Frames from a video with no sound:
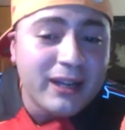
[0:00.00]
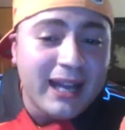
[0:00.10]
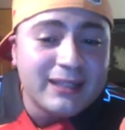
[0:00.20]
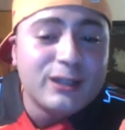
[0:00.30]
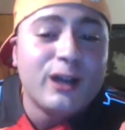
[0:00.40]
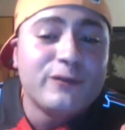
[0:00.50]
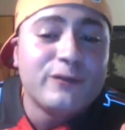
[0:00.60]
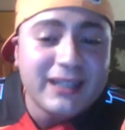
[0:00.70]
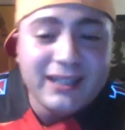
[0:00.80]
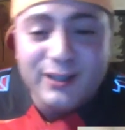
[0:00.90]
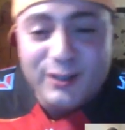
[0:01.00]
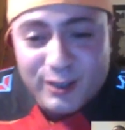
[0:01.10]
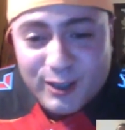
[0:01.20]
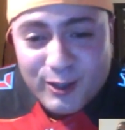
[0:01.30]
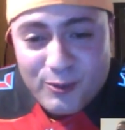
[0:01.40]
I'd love to hear
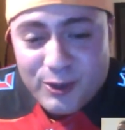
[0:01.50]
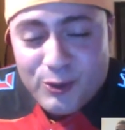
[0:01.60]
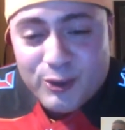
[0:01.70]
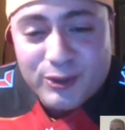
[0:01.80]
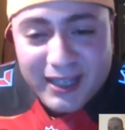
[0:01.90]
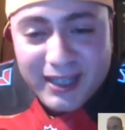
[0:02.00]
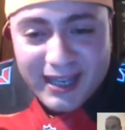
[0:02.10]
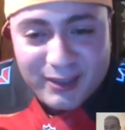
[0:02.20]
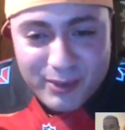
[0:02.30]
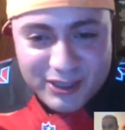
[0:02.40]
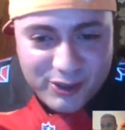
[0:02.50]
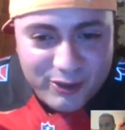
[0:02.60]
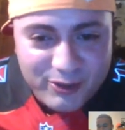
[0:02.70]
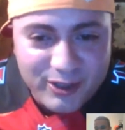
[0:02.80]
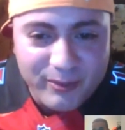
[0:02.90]
who you think had the best trio.
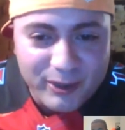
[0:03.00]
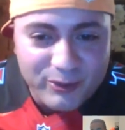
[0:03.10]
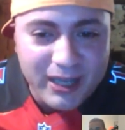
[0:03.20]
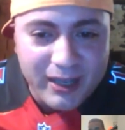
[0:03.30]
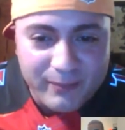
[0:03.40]
Go ahead, man. Who you got?